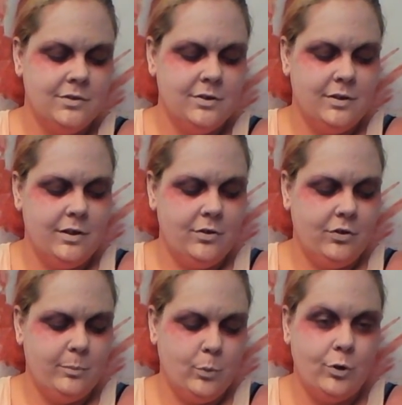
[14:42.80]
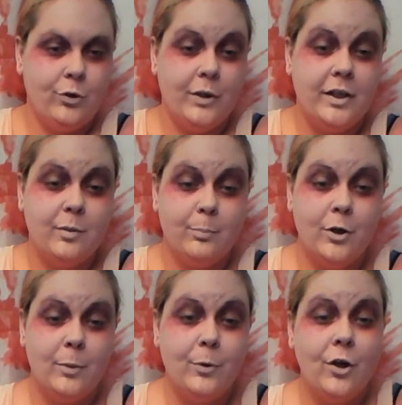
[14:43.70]
There's some more green and
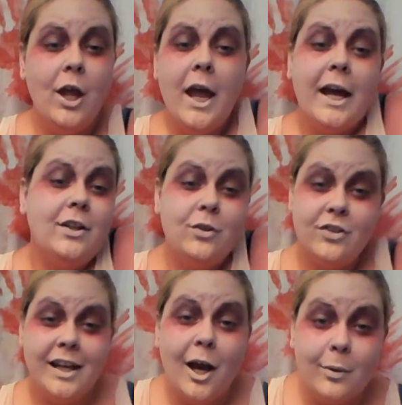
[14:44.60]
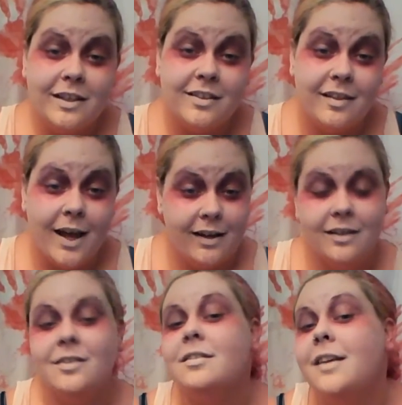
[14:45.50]
purple, and you see how easy that
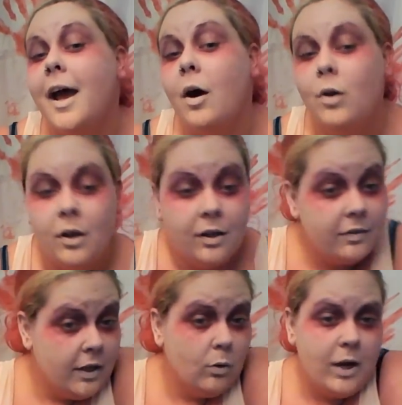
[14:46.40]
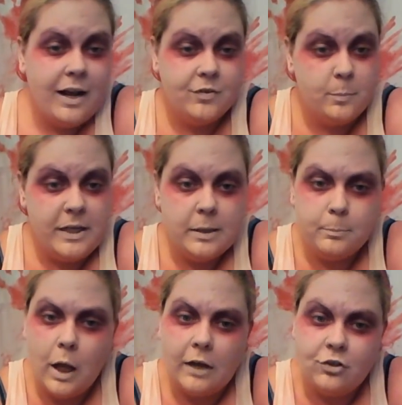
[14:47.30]
is. Now, they don't have to be in
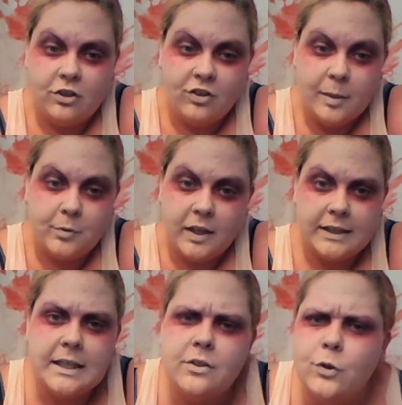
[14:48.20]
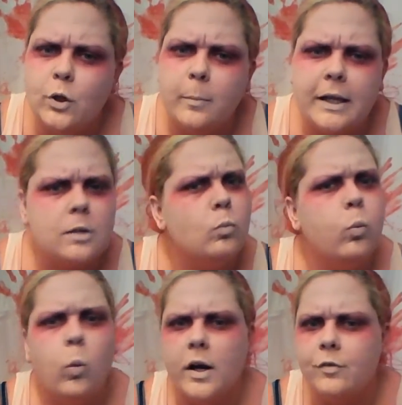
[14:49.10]
blotchy shapes like this. You can make them
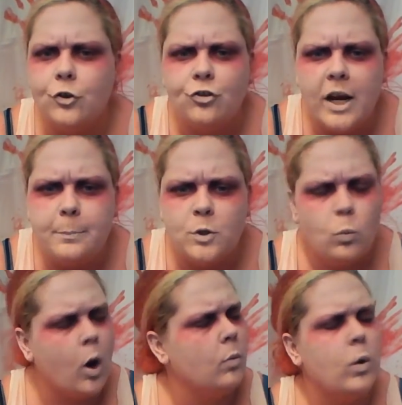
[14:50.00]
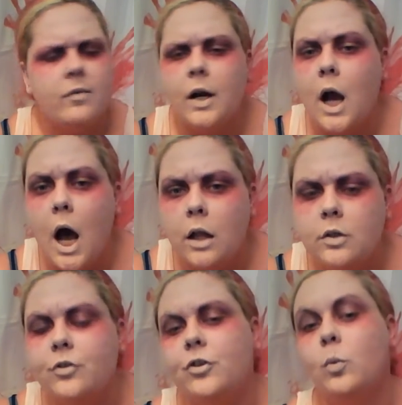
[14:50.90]
whatever shape you want, whatever
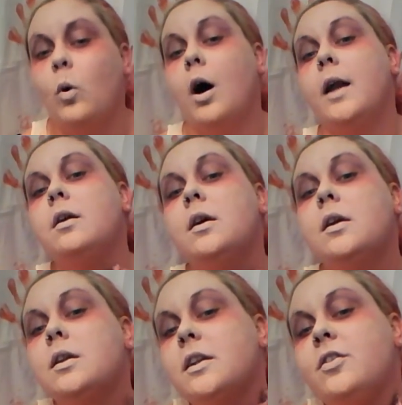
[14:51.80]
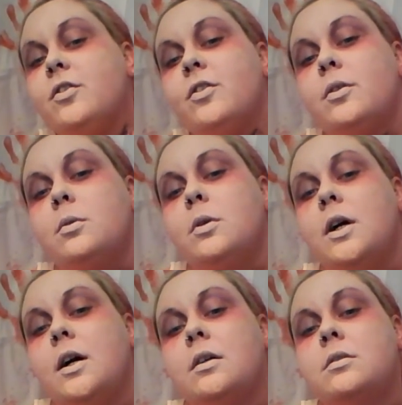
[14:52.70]
colors you want. Let's do
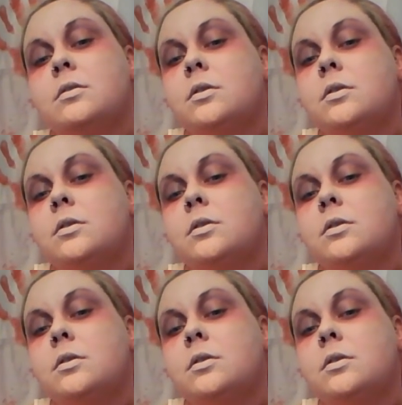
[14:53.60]
a